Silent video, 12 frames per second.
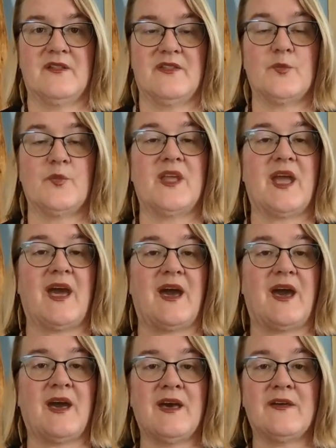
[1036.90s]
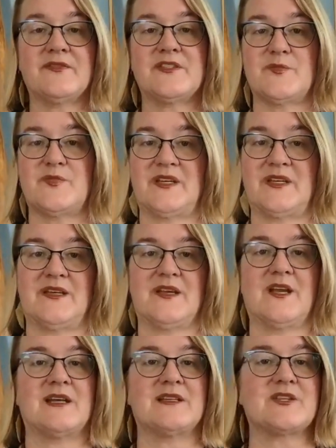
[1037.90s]
then we have to be
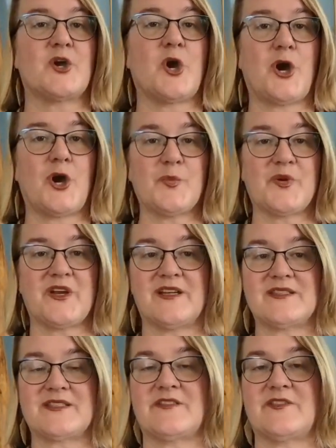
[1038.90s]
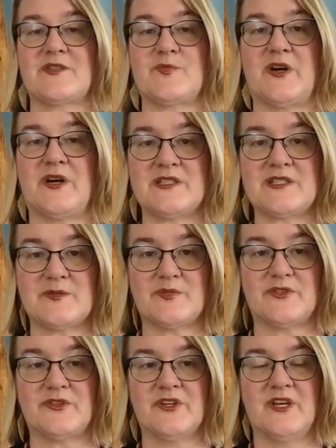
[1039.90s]
as comprehensive as
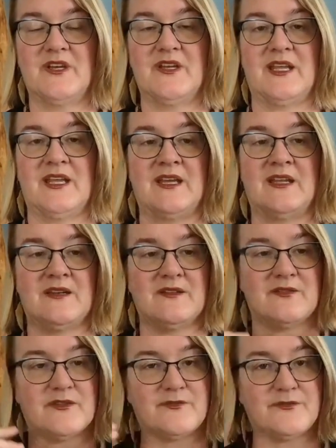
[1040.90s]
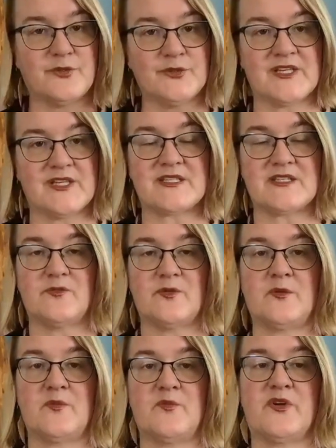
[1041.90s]
possible in the fullness of
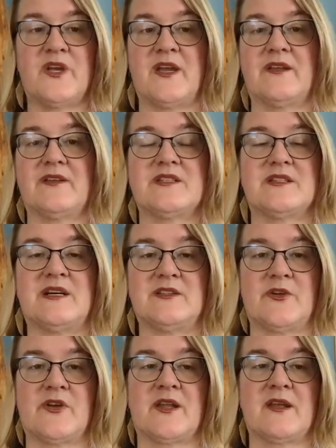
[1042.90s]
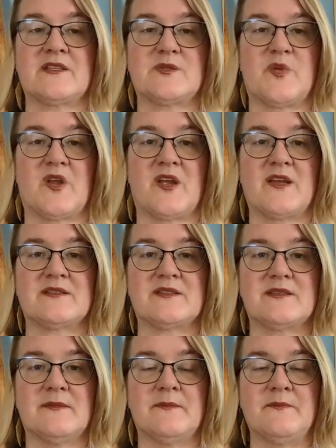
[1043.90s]
what we bring to that learning
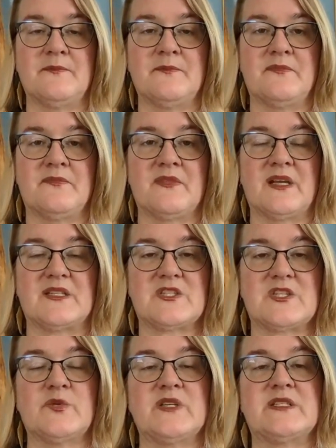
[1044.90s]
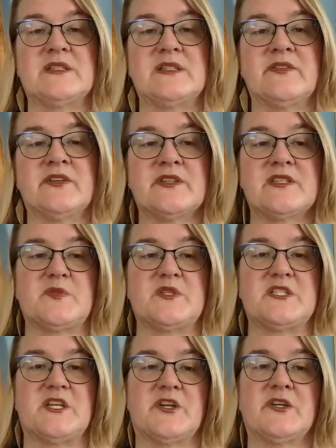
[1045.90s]
experience. And so we deliver this
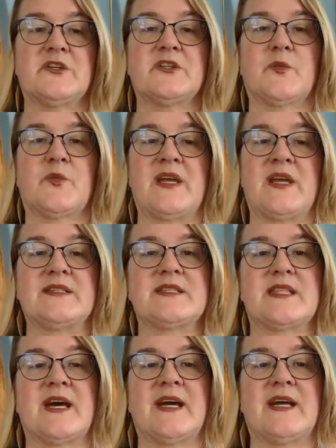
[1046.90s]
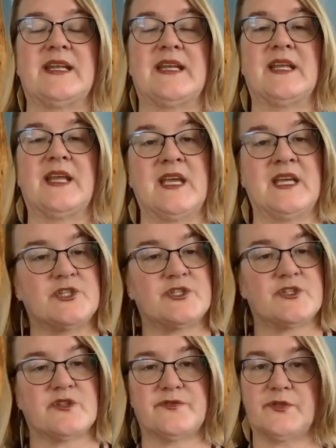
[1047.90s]
material in ways that
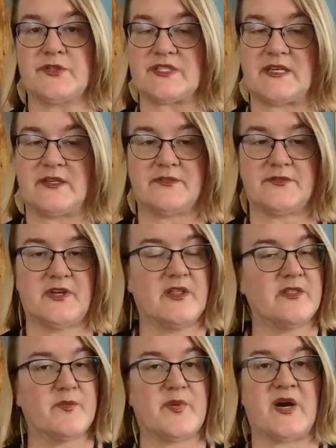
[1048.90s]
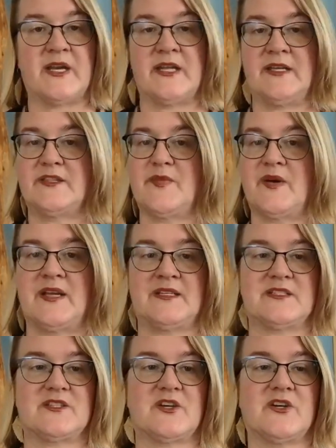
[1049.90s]
engage the full self, the body, the
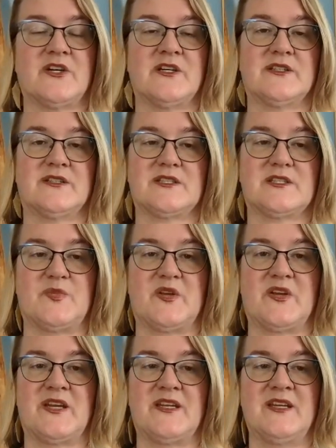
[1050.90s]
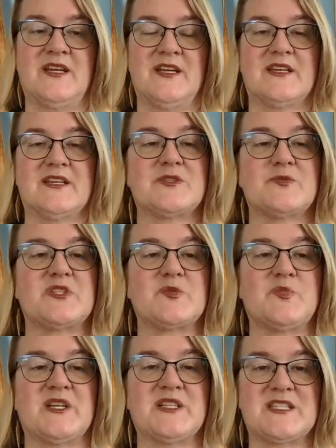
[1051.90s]
mind, the heart, the spirit, that is
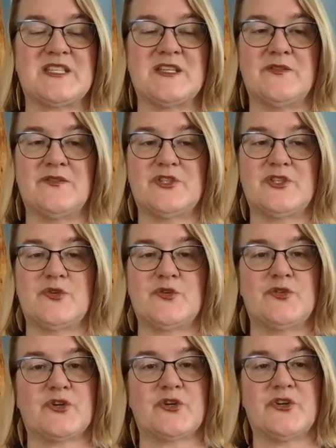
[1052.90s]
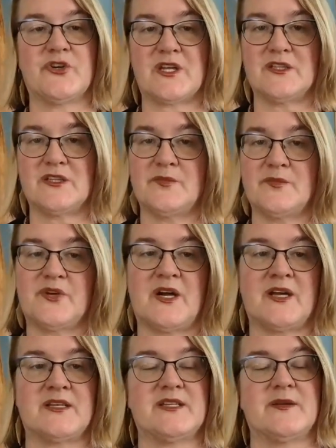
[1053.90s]
responsive to the curriculum
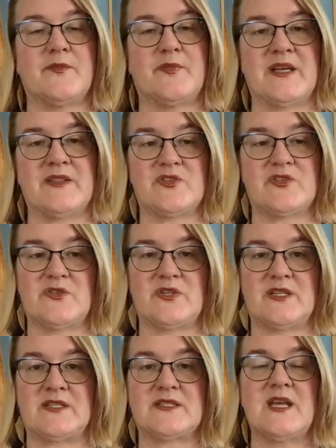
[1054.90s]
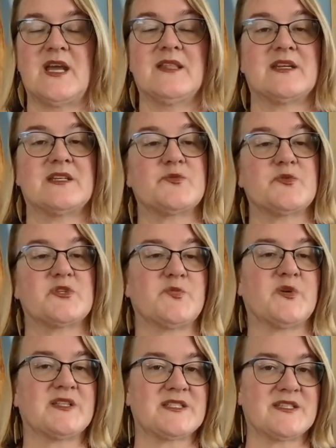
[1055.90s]
brought by the students, that is
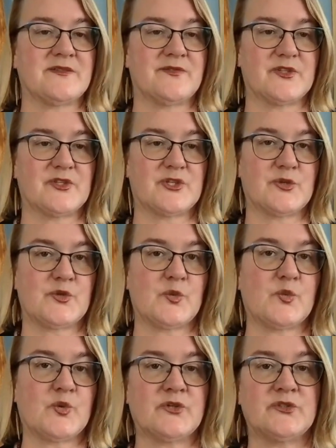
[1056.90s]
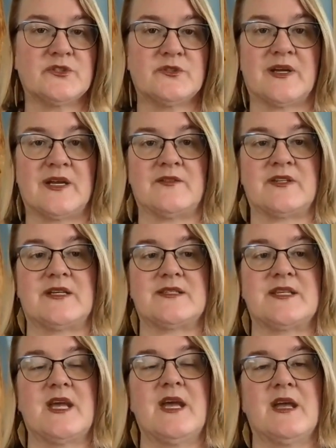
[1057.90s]
responsive to the world around
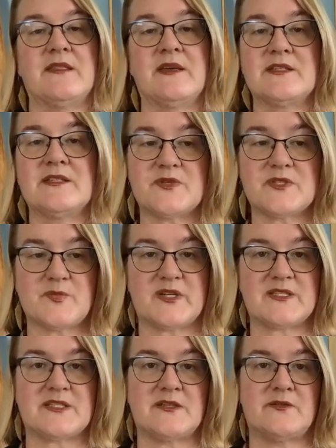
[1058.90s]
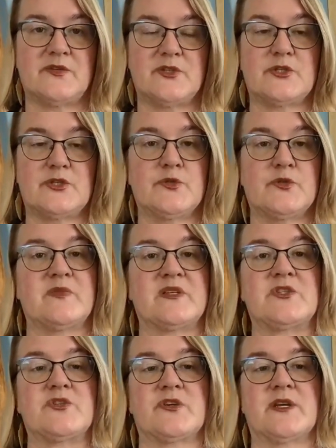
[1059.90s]
us, and that is responsive to the
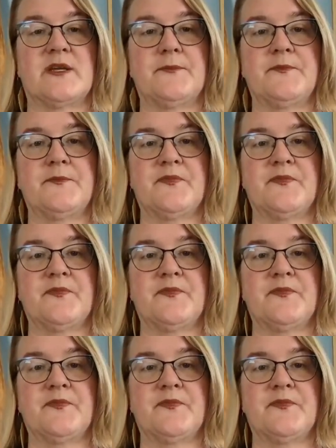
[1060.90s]
mystery.